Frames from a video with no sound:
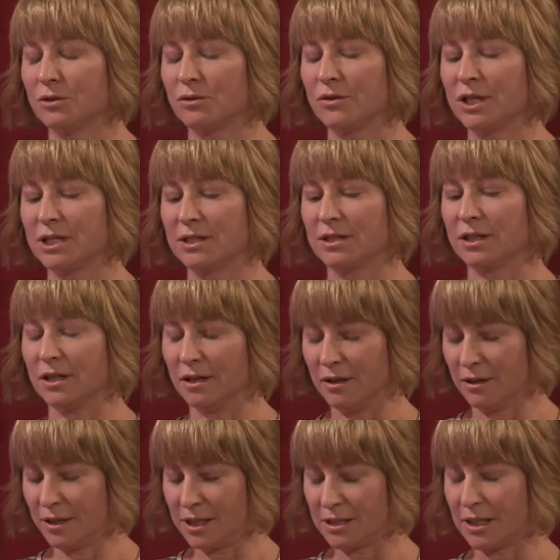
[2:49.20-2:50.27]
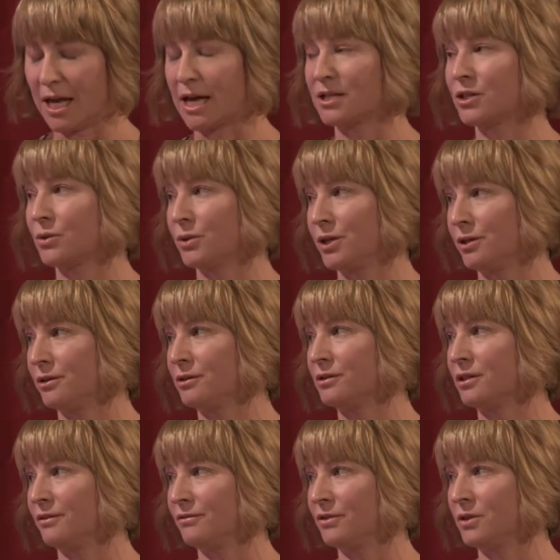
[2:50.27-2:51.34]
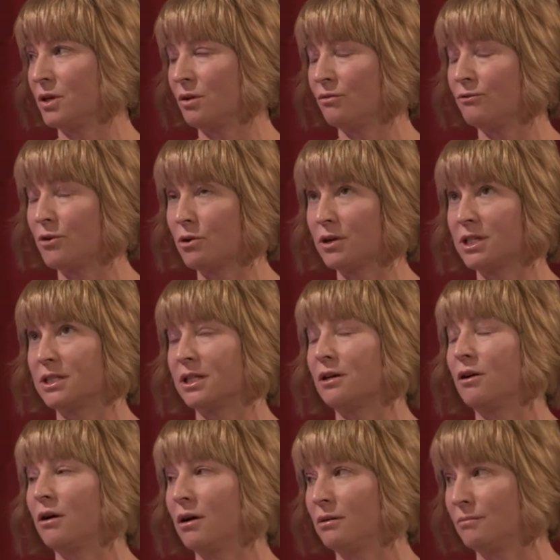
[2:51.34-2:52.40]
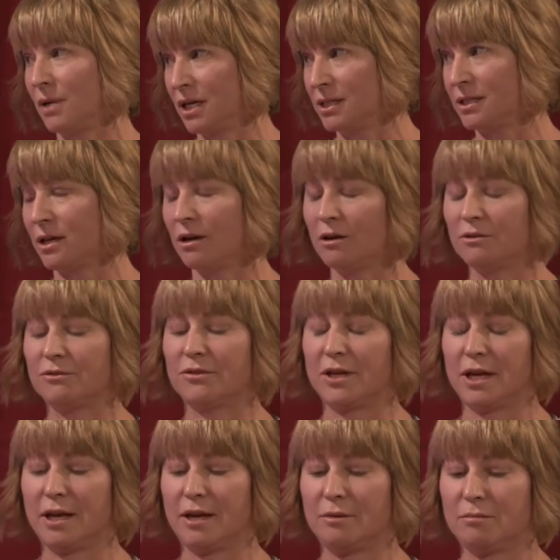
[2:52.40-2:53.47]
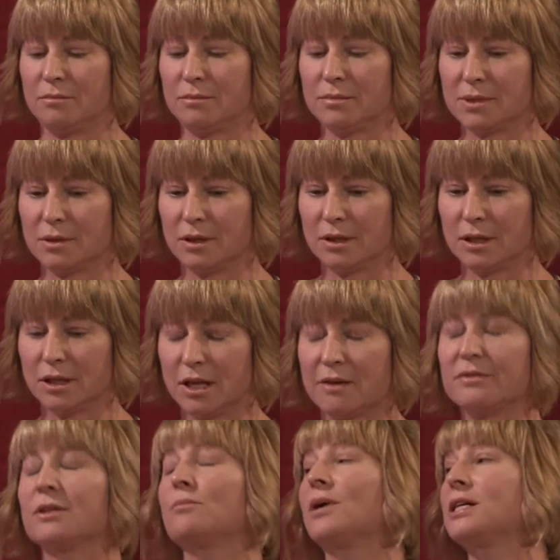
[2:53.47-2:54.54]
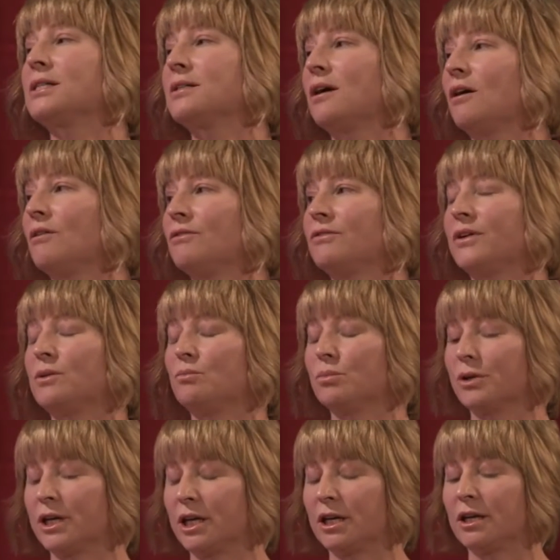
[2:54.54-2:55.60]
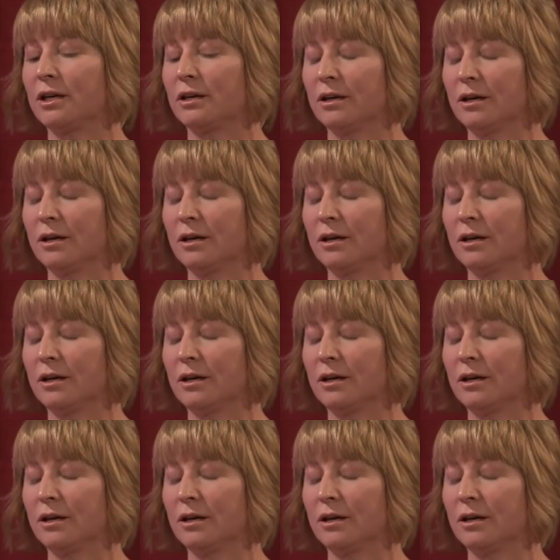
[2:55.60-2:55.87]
these last 3 years of focusing on myself and loving myself and bringing